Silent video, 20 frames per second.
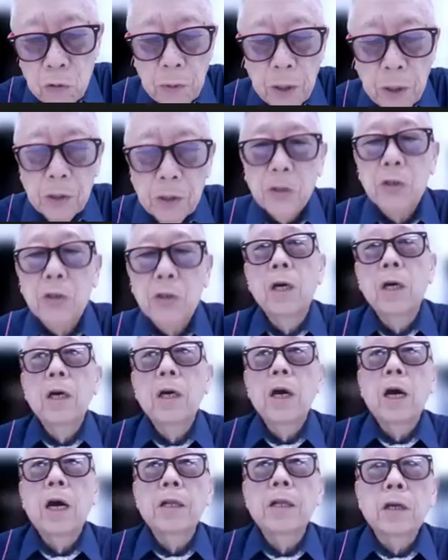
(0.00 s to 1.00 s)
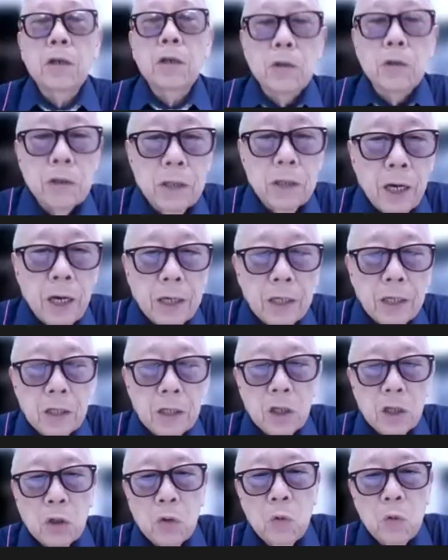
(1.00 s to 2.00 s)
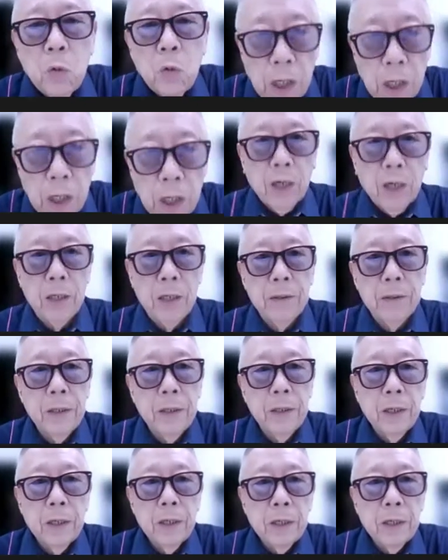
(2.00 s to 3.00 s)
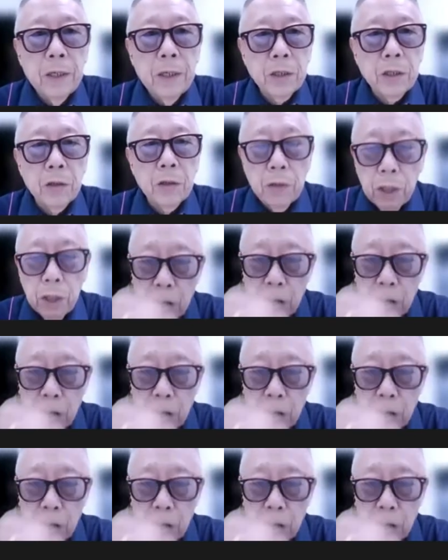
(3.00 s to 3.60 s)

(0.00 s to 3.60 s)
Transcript: much, and the good guy is too weak. So they